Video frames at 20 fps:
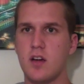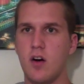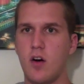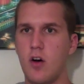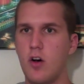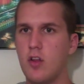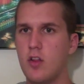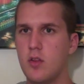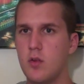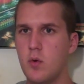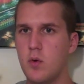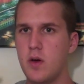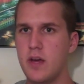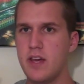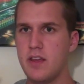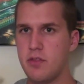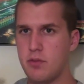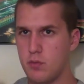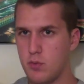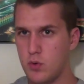all the
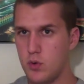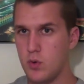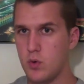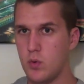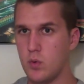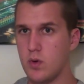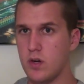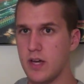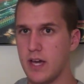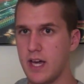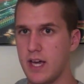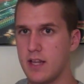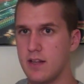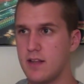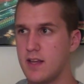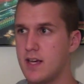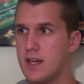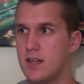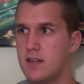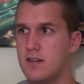way through, and
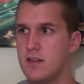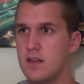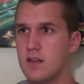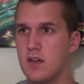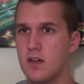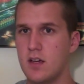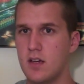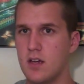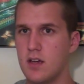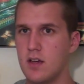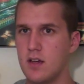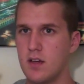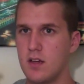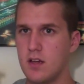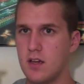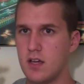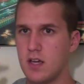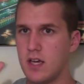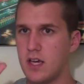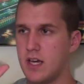then
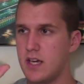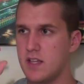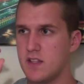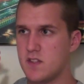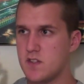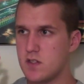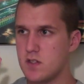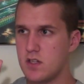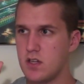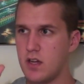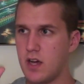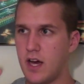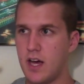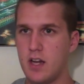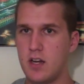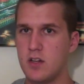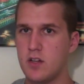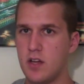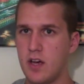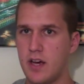
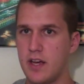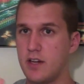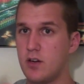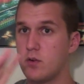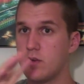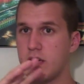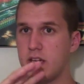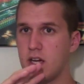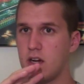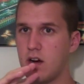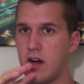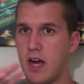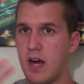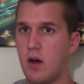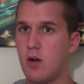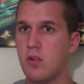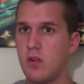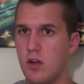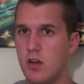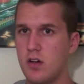I don't care
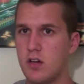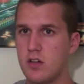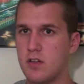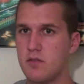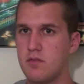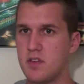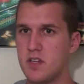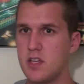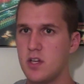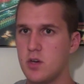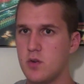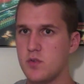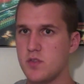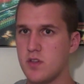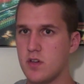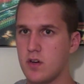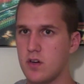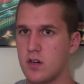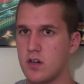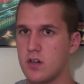how long the videos
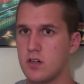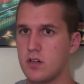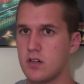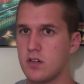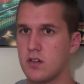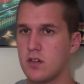are.